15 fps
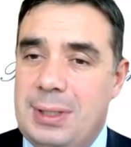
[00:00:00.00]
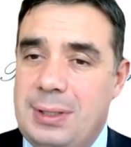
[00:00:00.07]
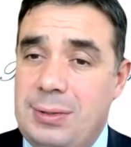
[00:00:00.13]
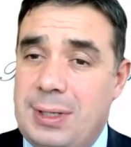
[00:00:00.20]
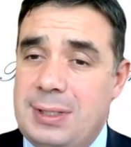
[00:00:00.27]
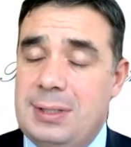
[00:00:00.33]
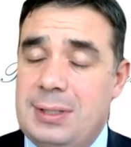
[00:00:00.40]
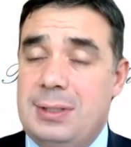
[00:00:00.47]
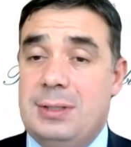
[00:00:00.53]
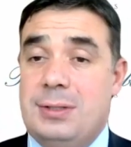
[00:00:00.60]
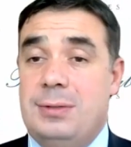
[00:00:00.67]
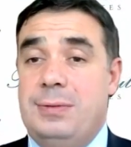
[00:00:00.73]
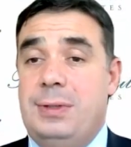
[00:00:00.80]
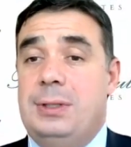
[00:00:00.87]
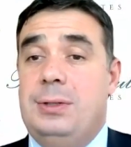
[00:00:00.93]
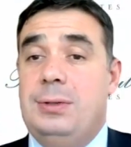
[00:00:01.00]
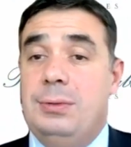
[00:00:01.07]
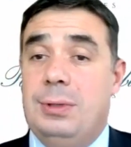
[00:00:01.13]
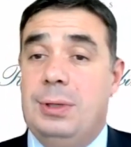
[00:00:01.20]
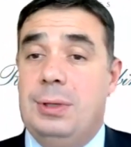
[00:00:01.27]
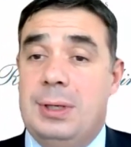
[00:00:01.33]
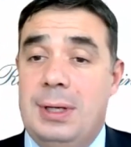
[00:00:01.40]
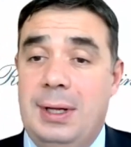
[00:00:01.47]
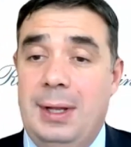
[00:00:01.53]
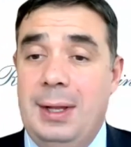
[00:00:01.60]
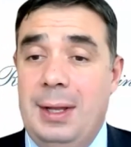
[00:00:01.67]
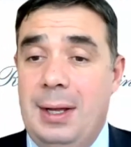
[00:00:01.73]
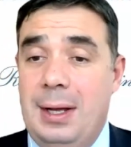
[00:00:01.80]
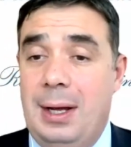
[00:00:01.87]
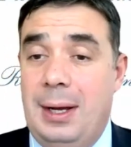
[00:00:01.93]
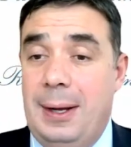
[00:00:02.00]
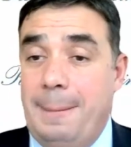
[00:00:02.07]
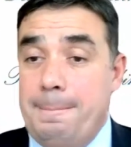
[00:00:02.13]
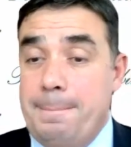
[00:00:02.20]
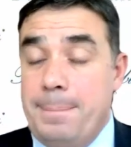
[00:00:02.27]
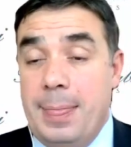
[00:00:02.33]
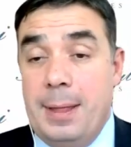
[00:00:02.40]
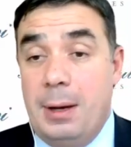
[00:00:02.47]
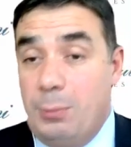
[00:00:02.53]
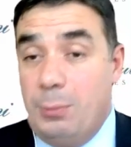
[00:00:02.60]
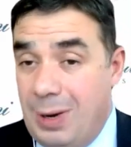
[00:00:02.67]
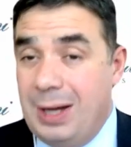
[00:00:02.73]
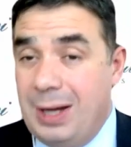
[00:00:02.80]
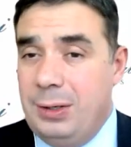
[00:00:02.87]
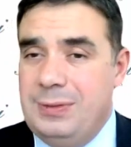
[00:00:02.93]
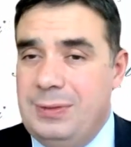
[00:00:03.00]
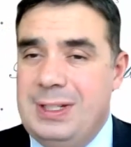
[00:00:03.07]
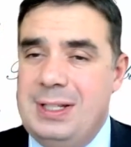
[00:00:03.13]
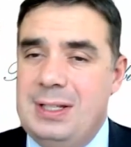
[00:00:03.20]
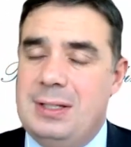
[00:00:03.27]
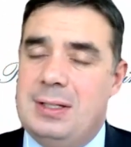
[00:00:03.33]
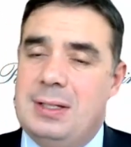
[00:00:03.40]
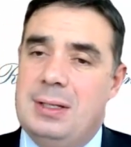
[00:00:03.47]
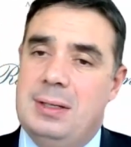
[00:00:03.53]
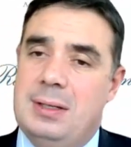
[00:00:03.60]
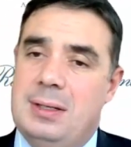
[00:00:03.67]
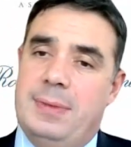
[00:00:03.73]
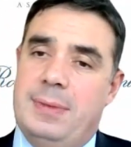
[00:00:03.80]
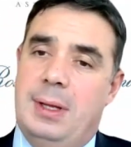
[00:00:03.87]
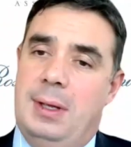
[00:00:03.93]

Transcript: between the US and the Soviet Union. One of these